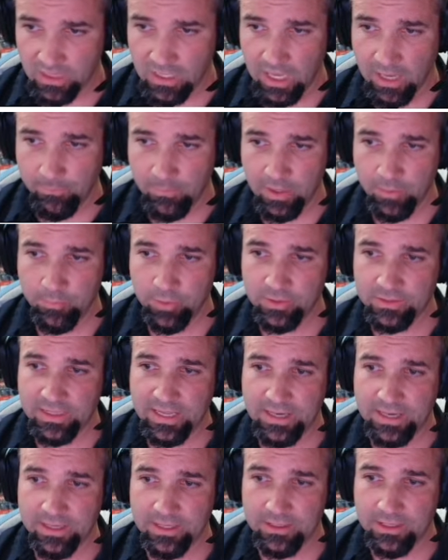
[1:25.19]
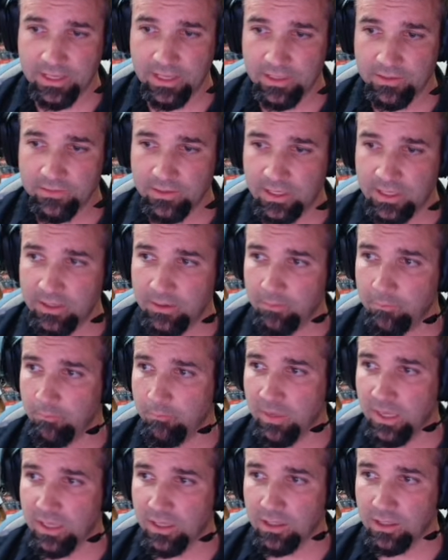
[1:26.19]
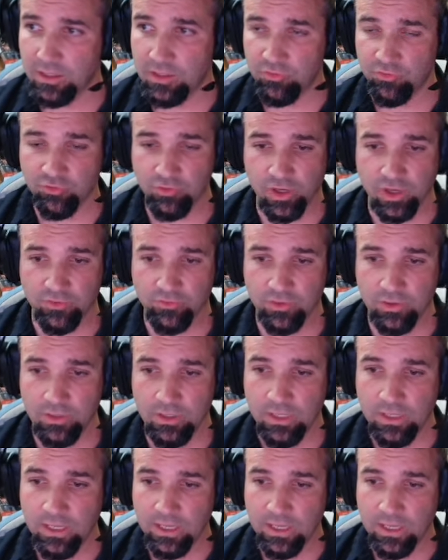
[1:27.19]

I'm going to put that in as a make instruction.